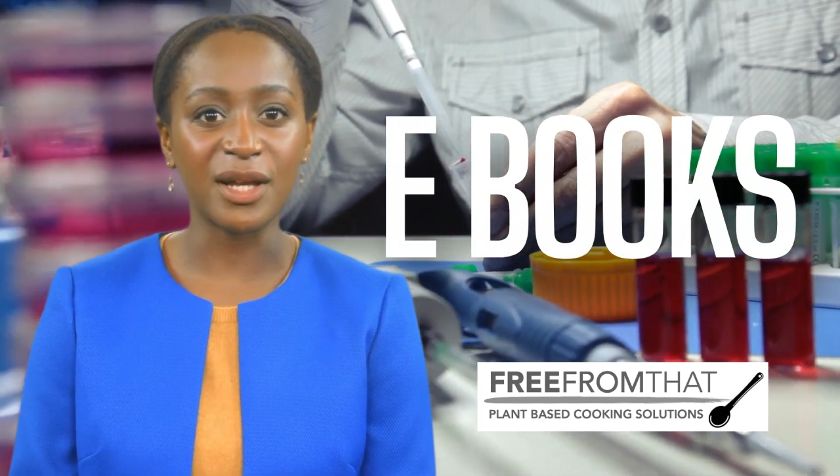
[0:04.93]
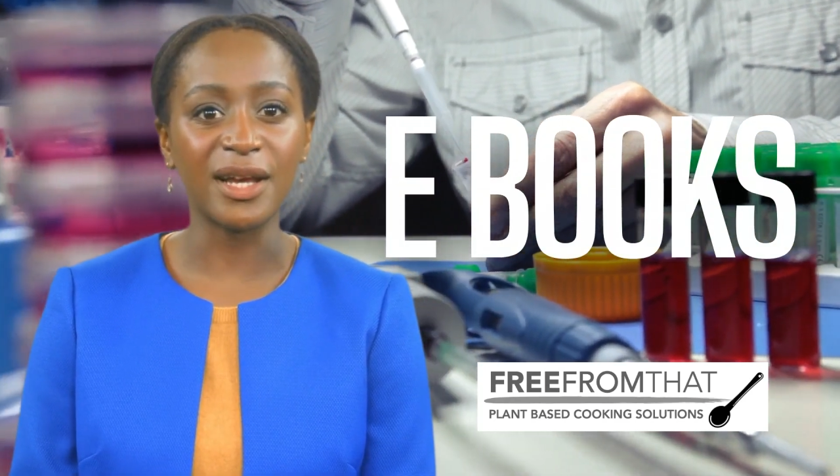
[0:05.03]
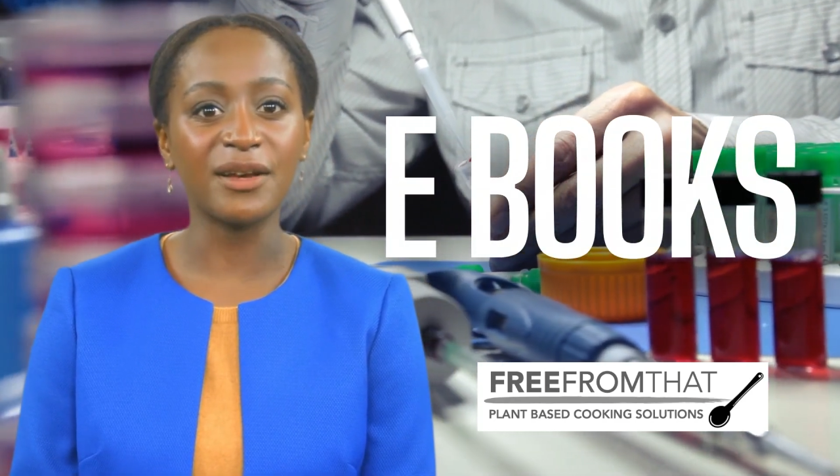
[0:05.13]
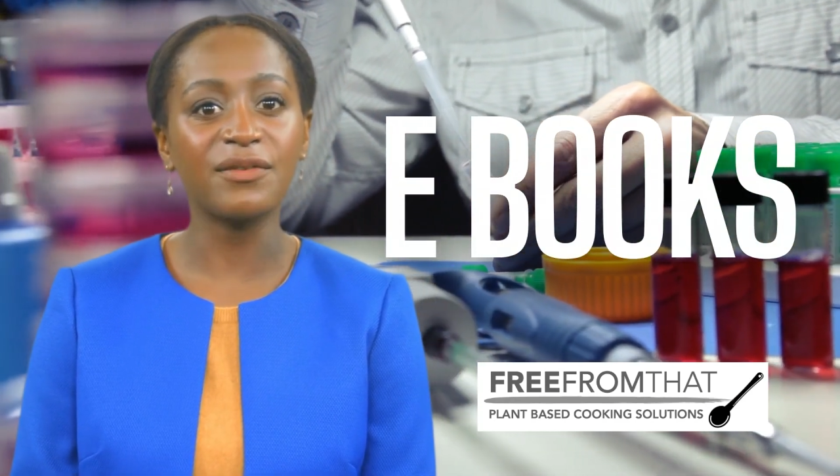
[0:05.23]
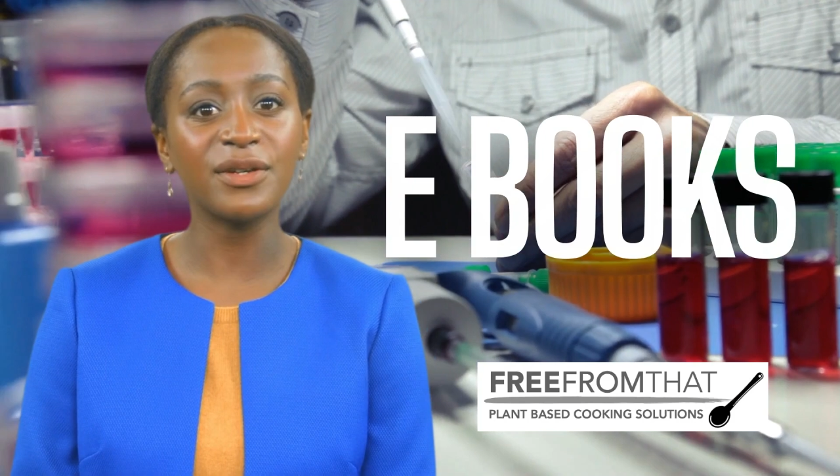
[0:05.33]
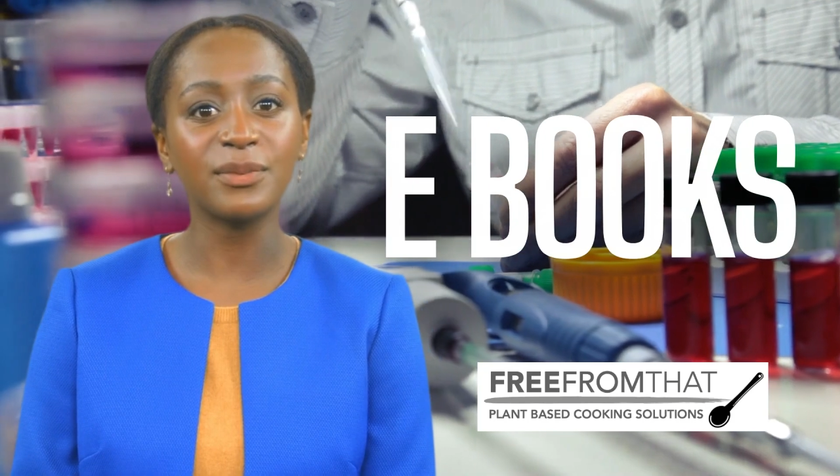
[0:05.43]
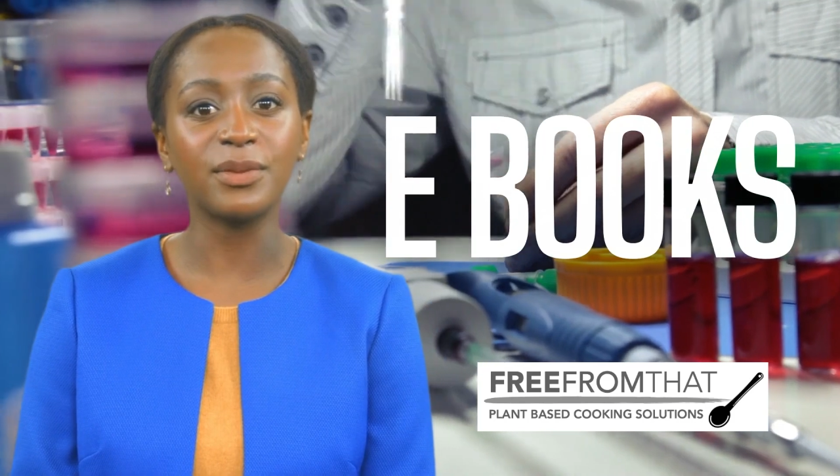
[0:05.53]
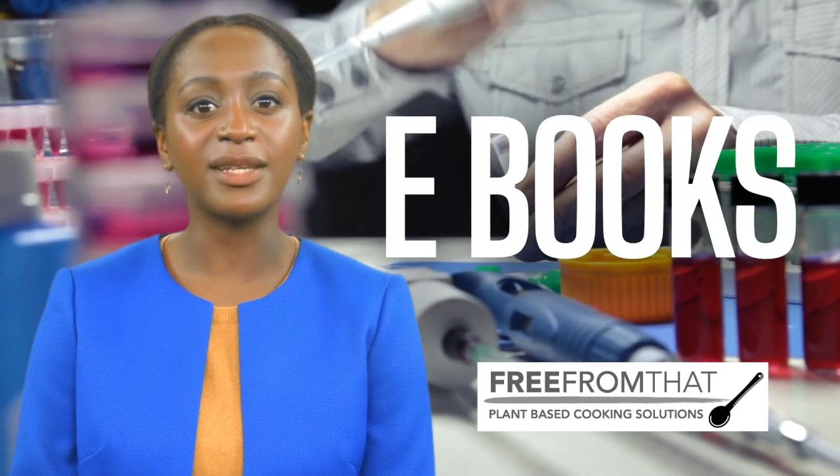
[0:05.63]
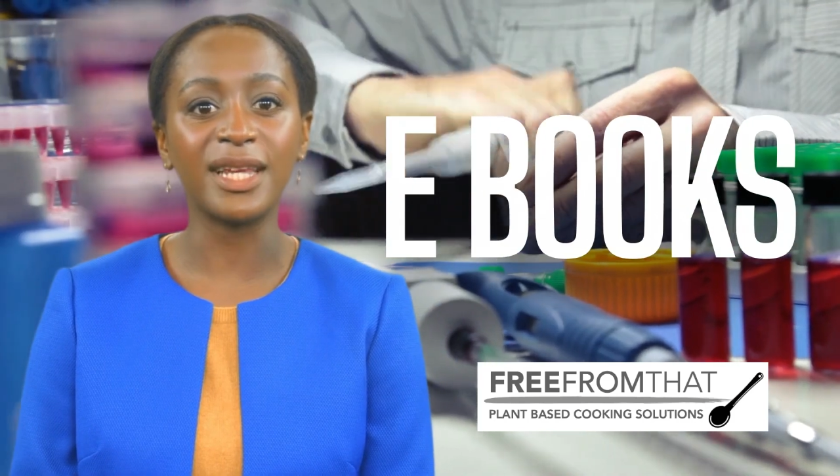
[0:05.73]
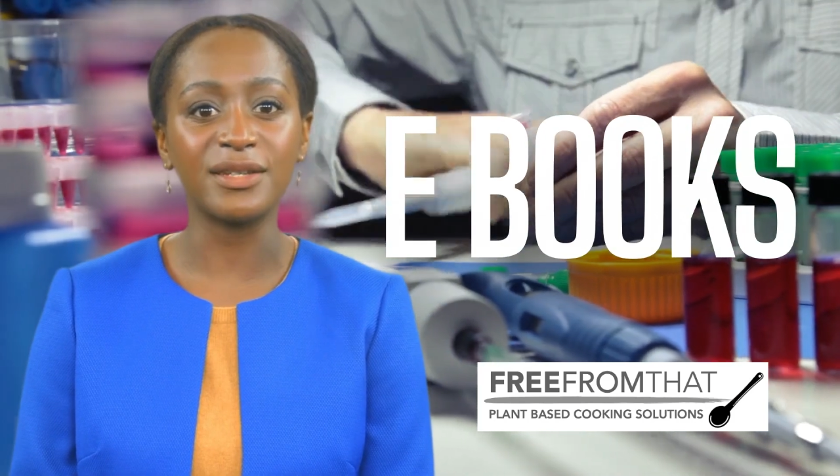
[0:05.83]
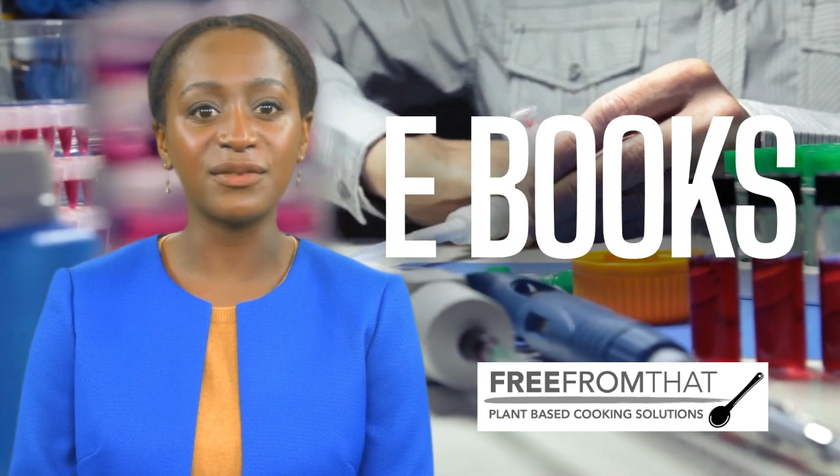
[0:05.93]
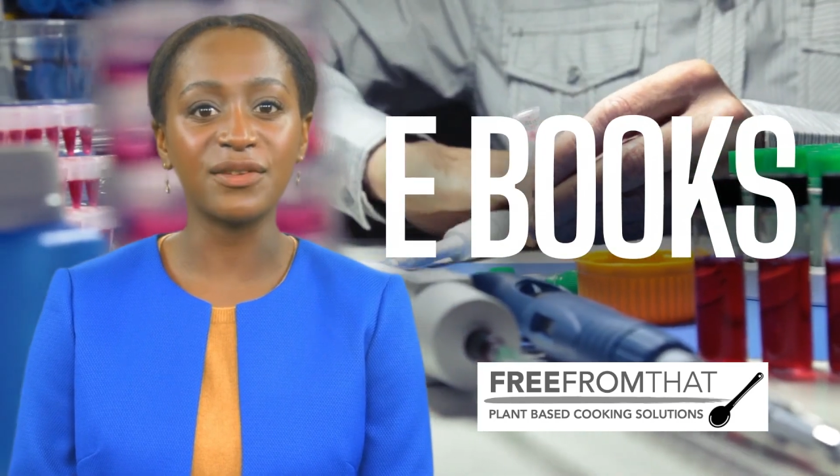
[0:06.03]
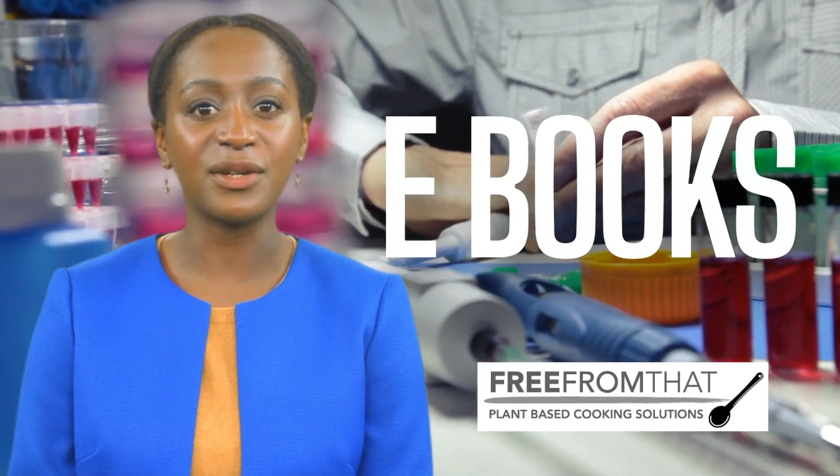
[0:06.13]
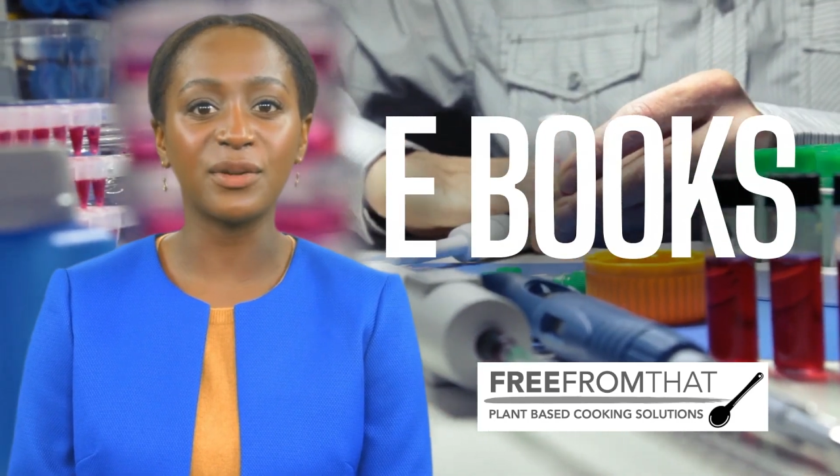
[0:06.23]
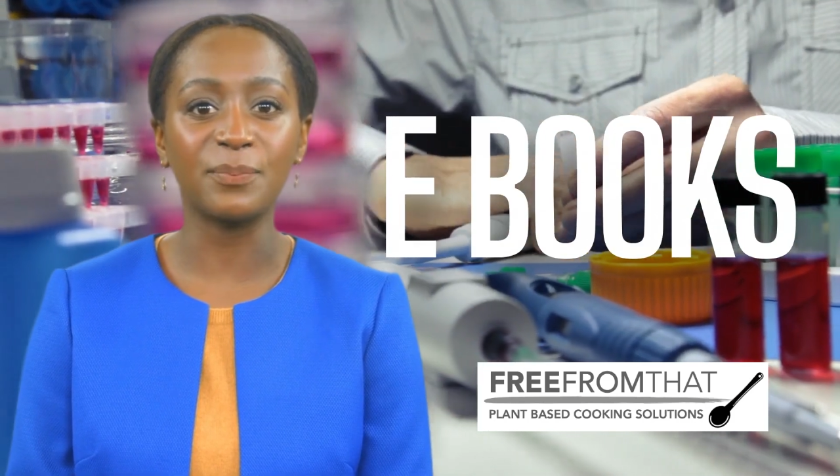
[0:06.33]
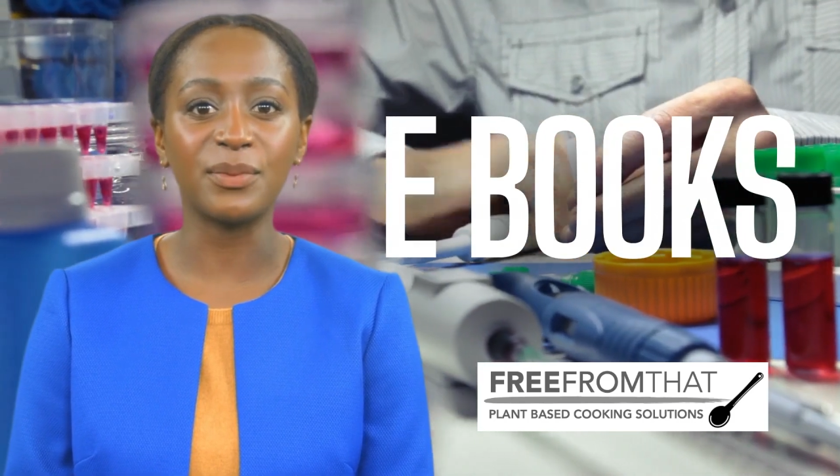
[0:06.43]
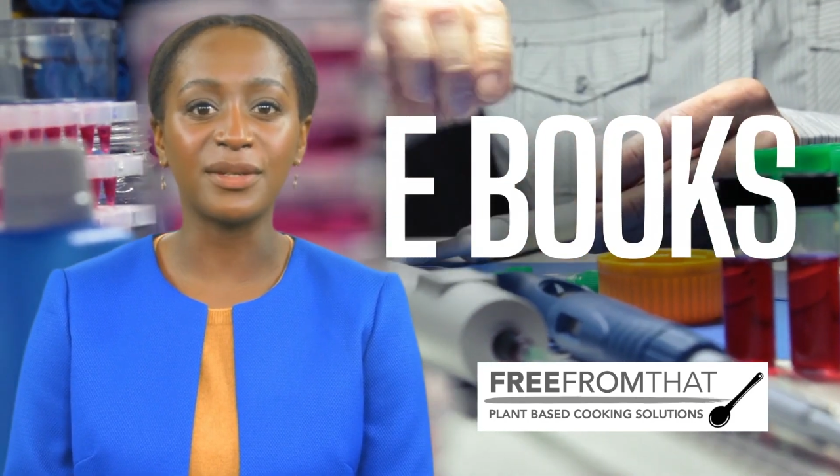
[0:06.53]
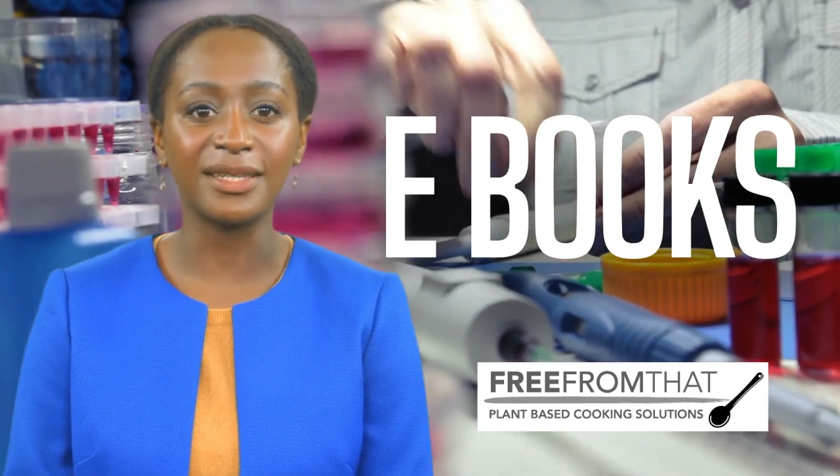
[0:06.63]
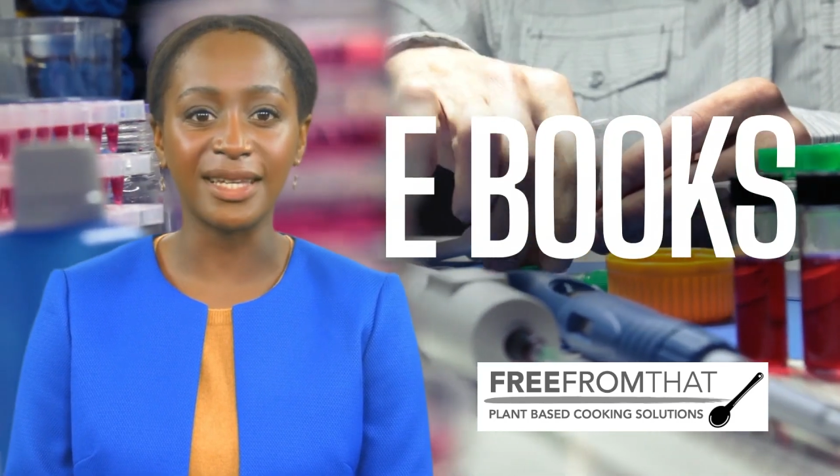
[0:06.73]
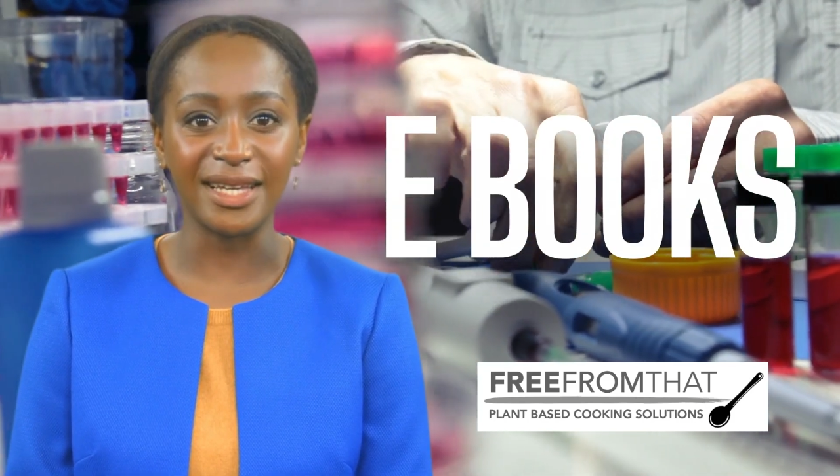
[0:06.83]
our affordable line of
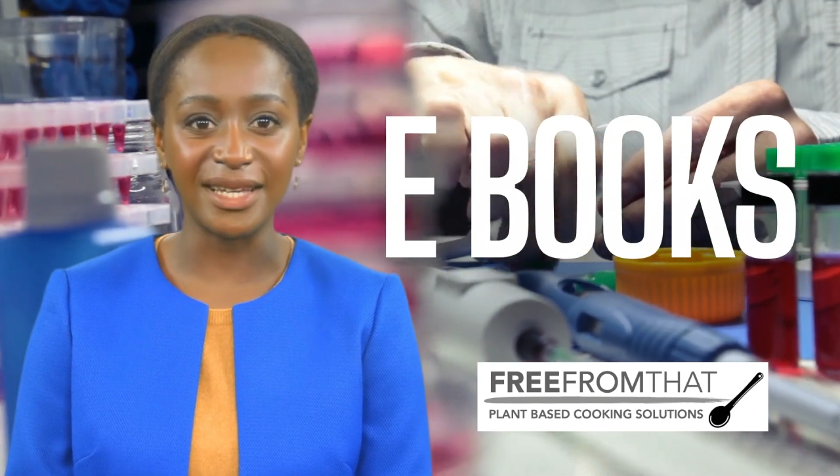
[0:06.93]
e-cookbooks,